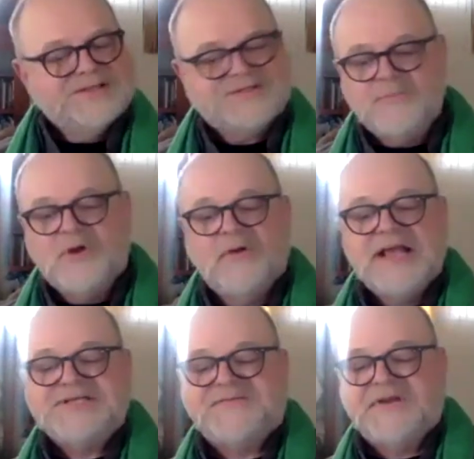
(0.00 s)
some
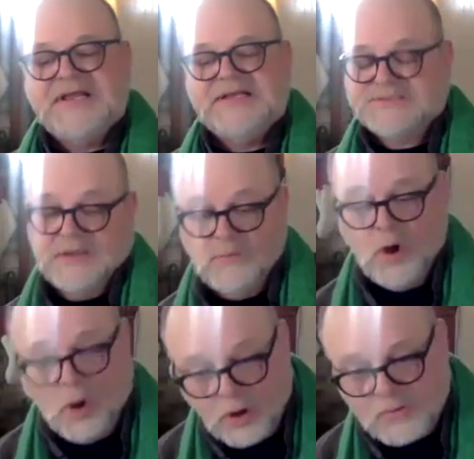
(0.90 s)
gracefully, some
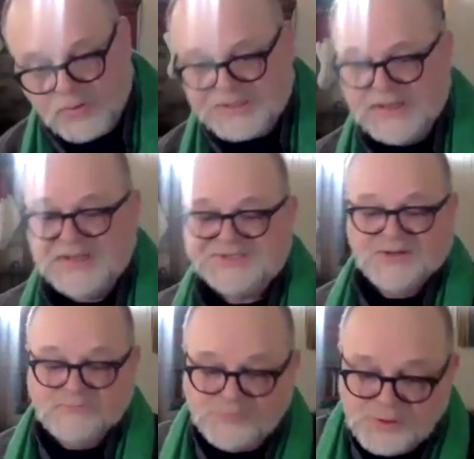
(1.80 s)
awkwardly,
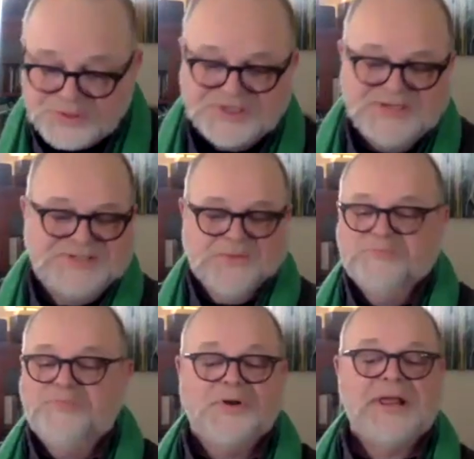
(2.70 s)
some pushing, some
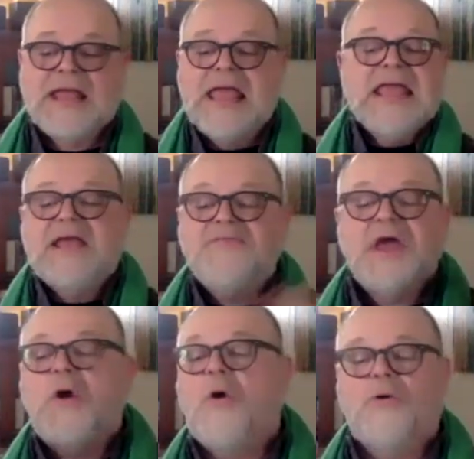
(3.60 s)
pulling. In
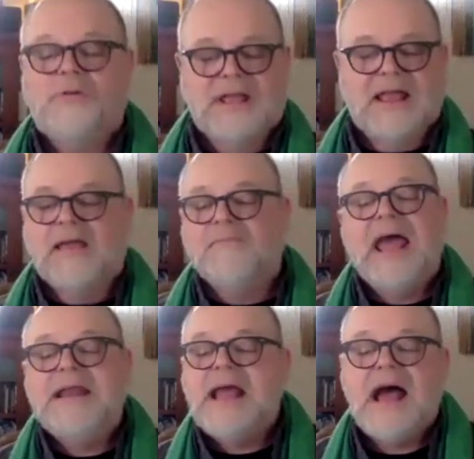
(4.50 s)
they all came,
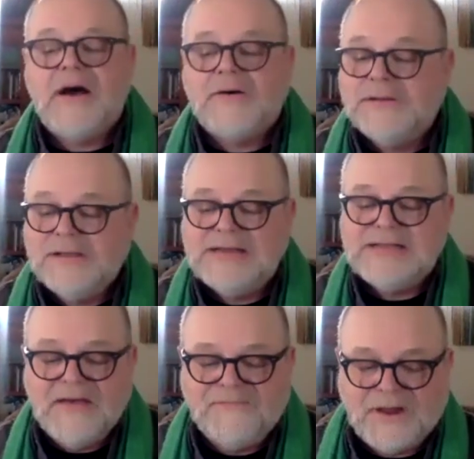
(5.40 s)
anyhow and
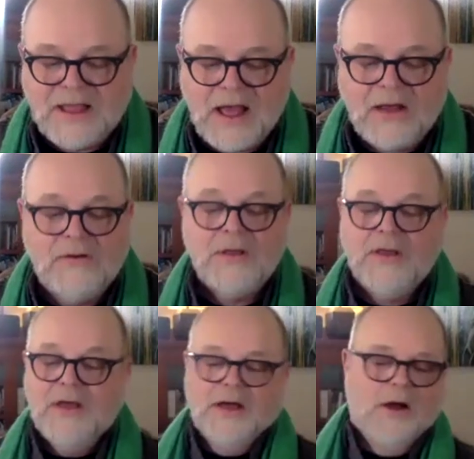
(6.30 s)
everyhow.
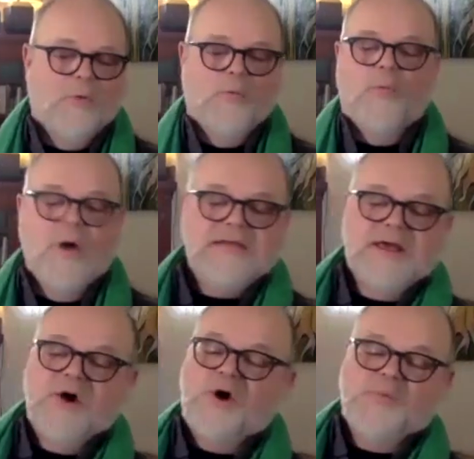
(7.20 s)
Away
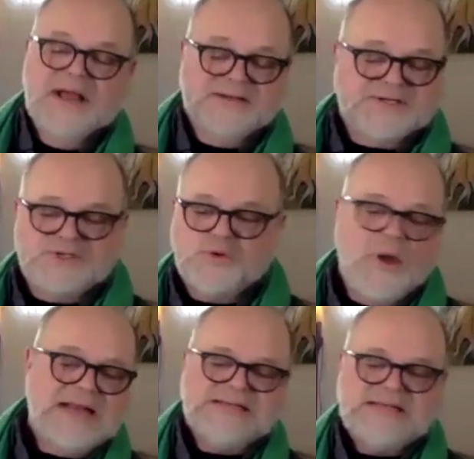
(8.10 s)
they all went,
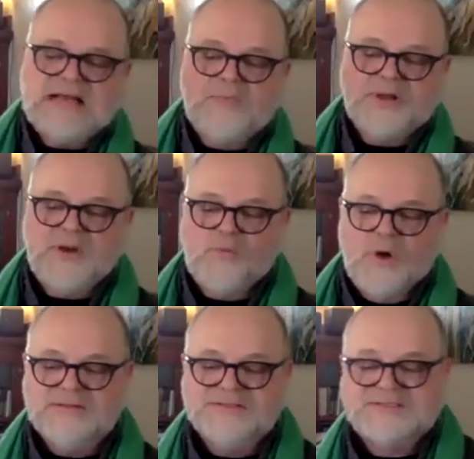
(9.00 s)
20 couple at
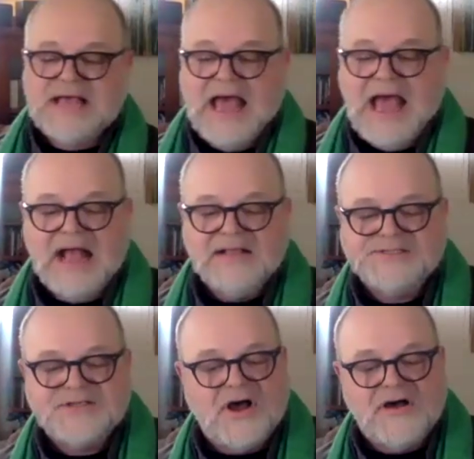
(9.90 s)
once,
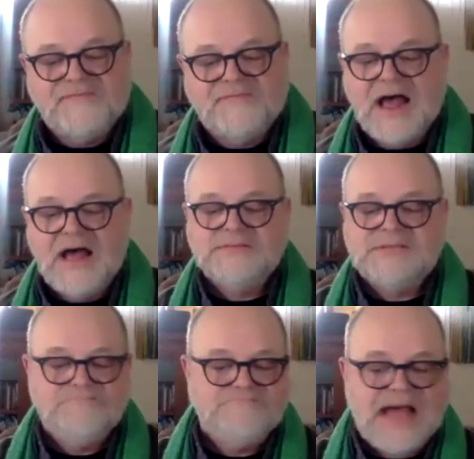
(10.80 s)
hands half round
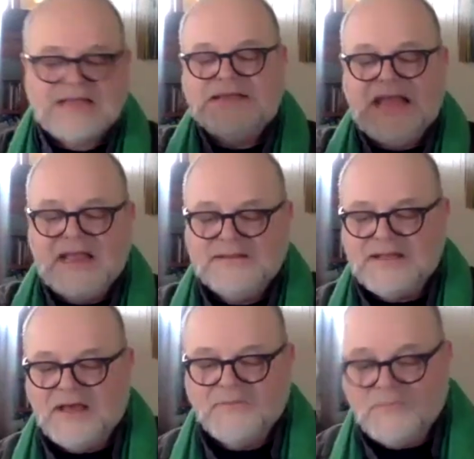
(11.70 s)
and back again
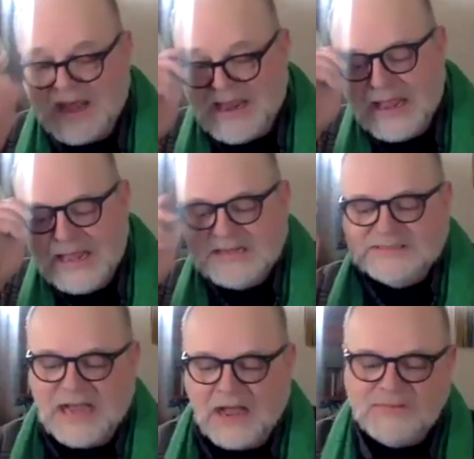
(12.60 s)
the other way,
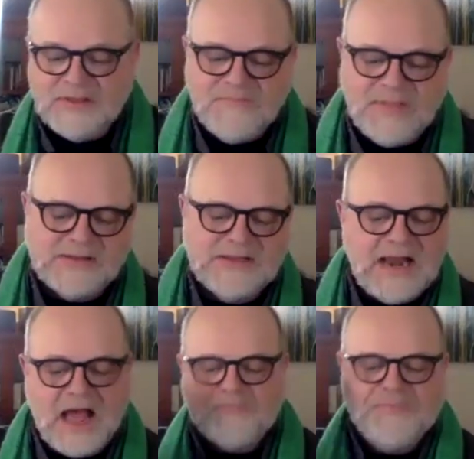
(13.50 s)
down the middle
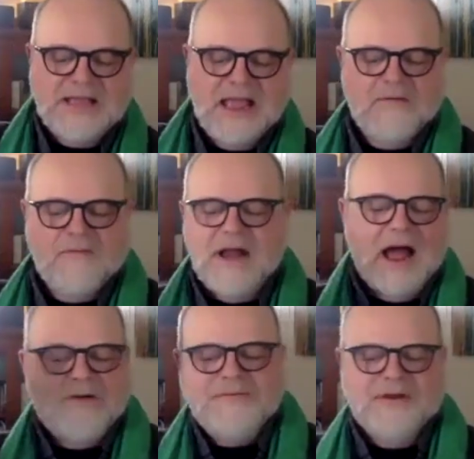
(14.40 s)
and up again,
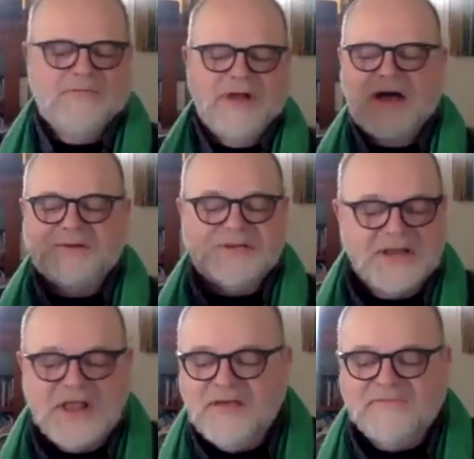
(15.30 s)
round and round
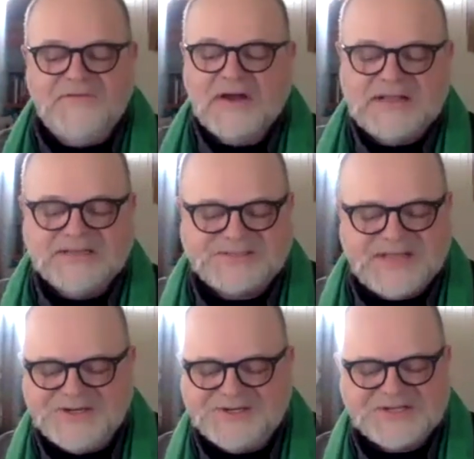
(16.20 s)
in various
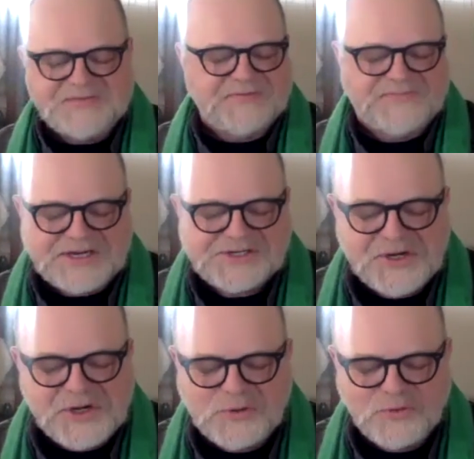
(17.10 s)
stages of
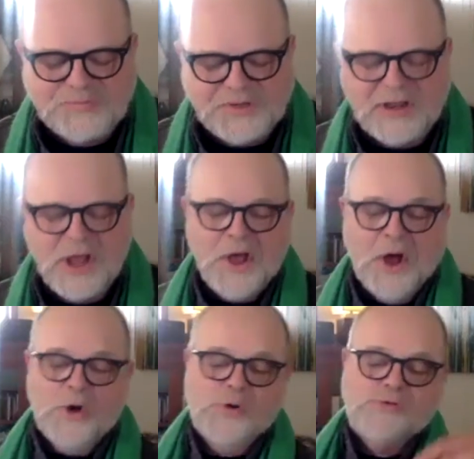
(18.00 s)
affectionate grouping,
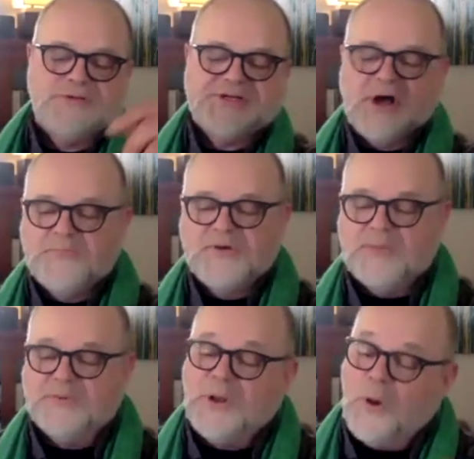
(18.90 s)
old top
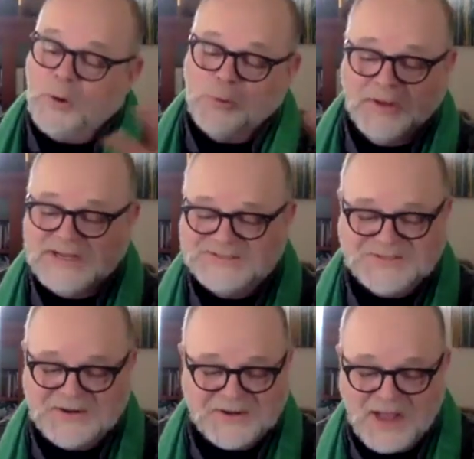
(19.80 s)
couple always
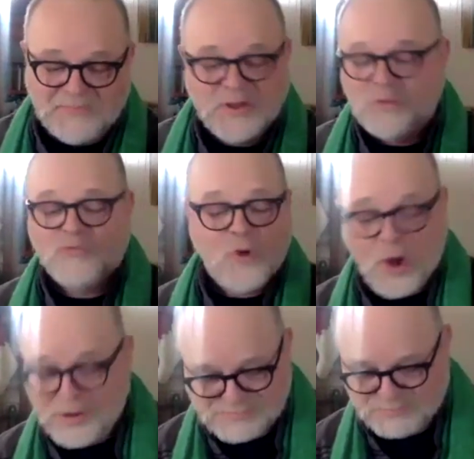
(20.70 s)
turning up in the wrong